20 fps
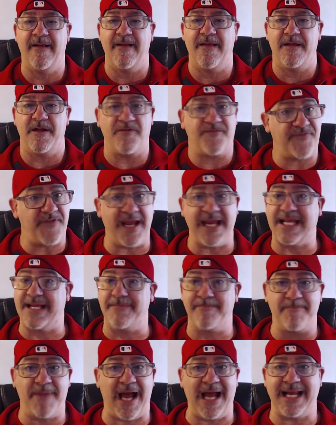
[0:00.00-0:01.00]
They're
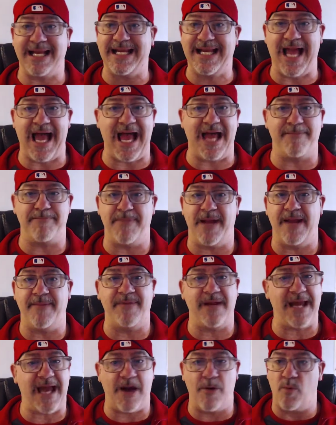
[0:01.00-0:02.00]
thinking, my God,
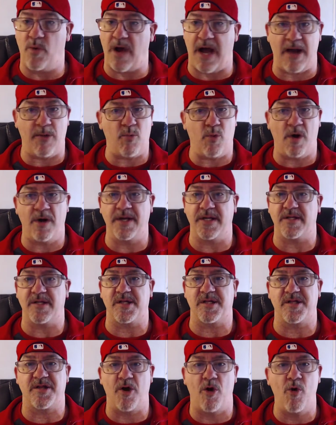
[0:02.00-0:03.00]
maybe I, I want it
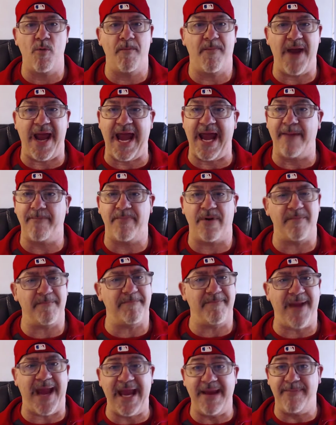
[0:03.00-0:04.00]
so bad, but
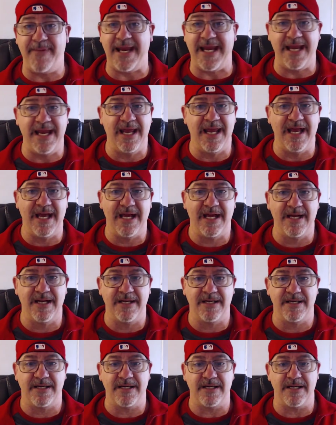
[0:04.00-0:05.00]
maybe
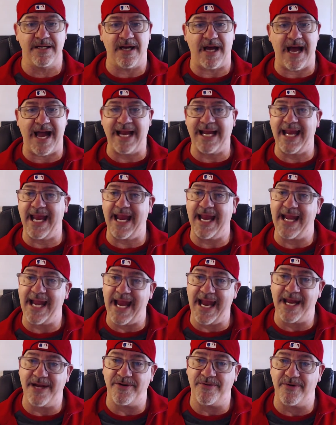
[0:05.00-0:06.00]
I can't
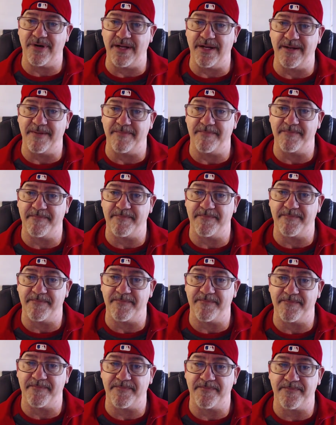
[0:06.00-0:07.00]
handle it.
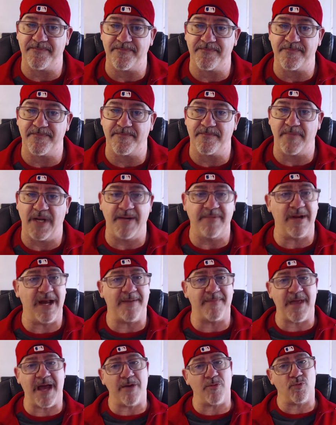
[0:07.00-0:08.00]
Maybe
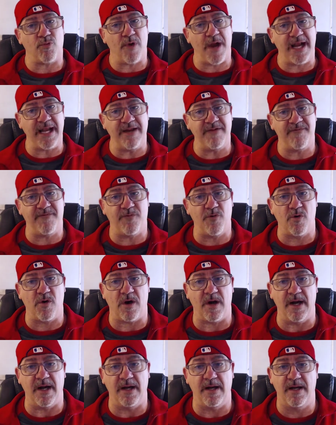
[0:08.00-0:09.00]
I'm not ready for it.